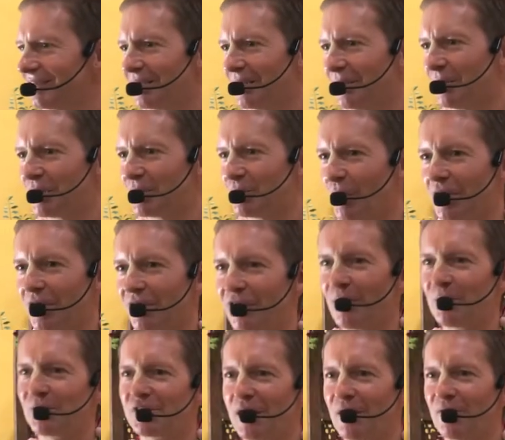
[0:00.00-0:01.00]
But one of
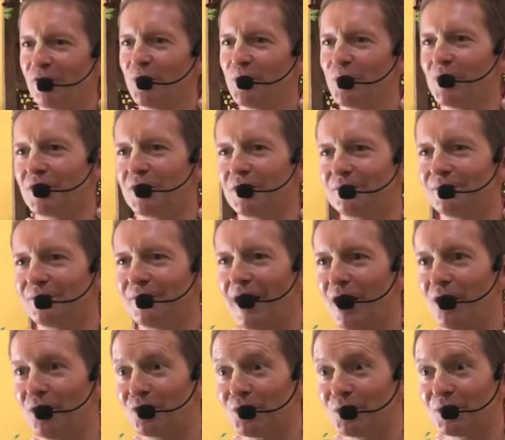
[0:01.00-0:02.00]
them stepped forward.
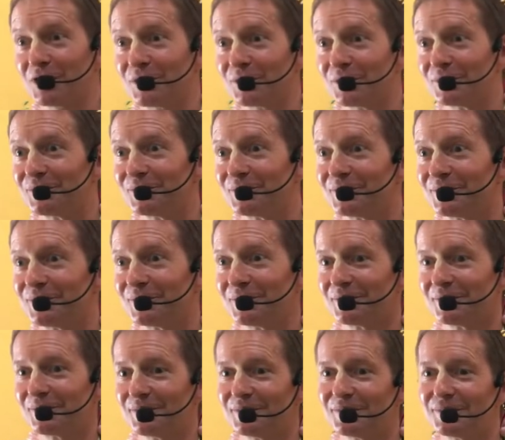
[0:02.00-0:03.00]
I'll do it.
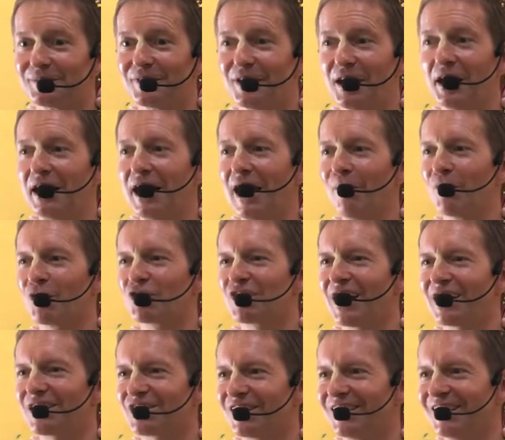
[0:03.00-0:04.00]
Her name was
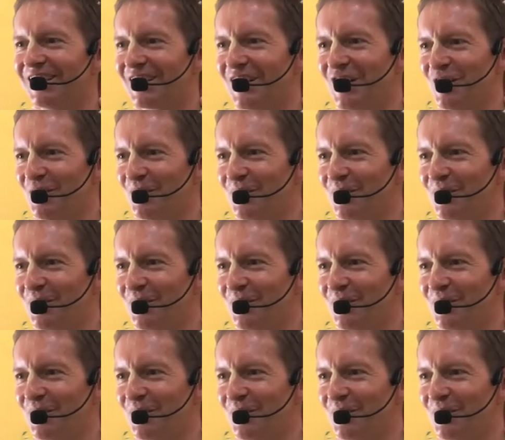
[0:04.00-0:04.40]
Lakshahira.